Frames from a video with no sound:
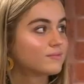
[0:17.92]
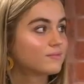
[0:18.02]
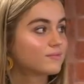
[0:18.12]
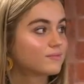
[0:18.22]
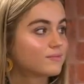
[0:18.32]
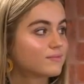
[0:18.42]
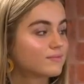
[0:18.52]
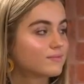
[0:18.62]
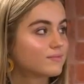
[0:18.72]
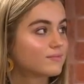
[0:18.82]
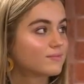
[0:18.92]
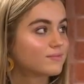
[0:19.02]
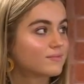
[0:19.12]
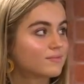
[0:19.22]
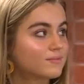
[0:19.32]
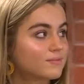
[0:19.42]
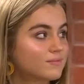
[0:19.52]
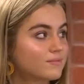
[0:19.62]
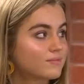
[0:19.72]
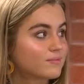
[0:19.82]

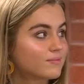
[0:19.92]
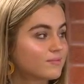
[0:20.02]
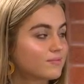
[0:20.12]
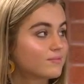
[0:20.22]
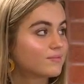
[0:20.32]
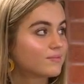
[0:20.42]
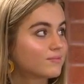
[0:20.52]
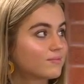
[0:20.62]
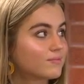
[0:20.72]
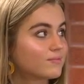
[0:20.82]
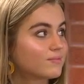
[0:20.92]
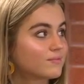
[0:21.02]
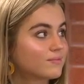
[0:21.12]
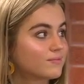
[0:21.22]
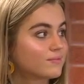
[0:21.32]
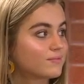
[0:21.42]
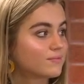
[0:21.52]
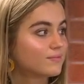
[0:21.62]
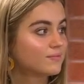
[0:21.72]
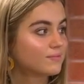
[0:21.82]

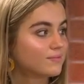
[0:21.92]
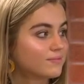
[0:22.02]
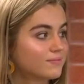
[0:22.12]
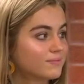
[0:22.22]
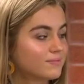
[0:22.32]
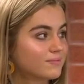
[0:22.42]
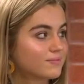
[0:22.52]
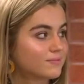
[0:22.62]
(silent)